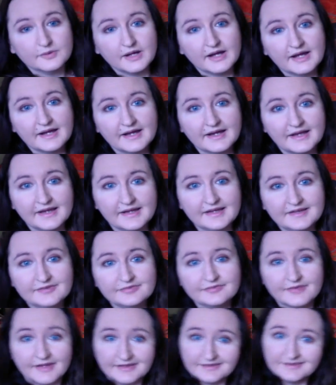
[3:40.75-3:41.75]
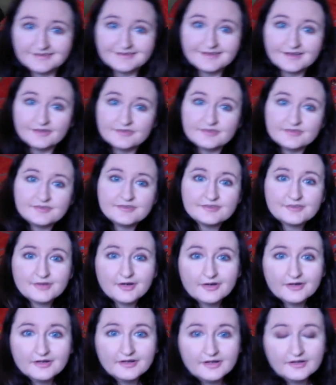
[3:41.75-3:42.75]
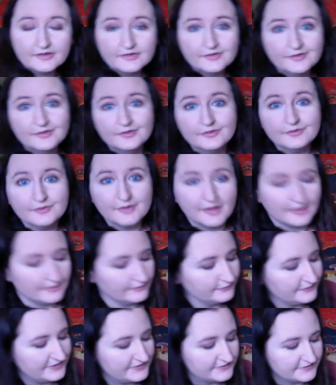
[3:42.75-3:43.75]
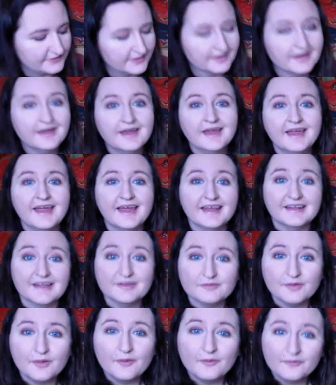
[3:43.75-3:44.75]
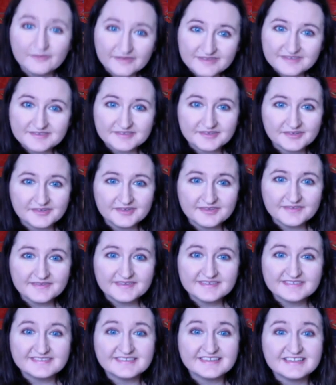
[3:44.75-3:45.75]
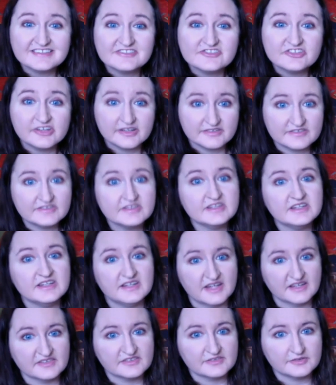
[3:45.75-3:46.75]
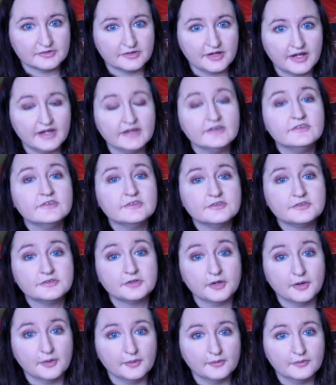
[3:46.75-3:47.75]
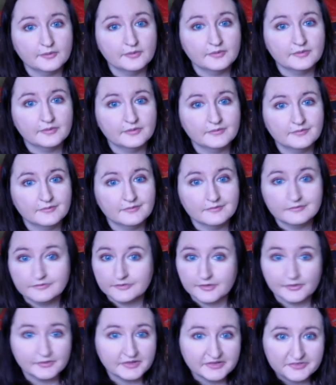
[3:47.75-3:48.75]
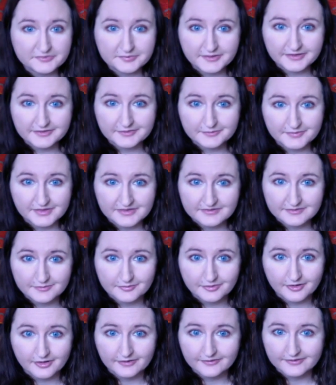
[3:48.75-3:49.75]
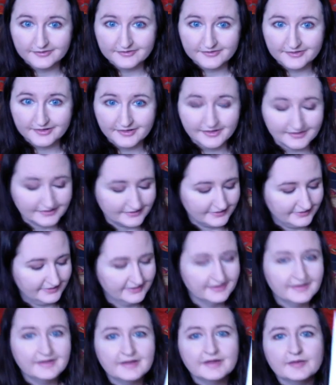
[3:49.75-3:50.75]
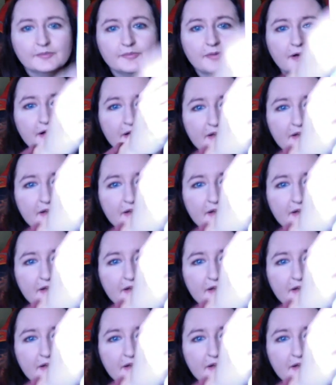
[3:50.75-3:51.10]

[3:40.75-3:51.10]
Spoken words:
I finally got to start a new Halloween start, and I've only started this just yesterday. So don't expect amazing progress here. But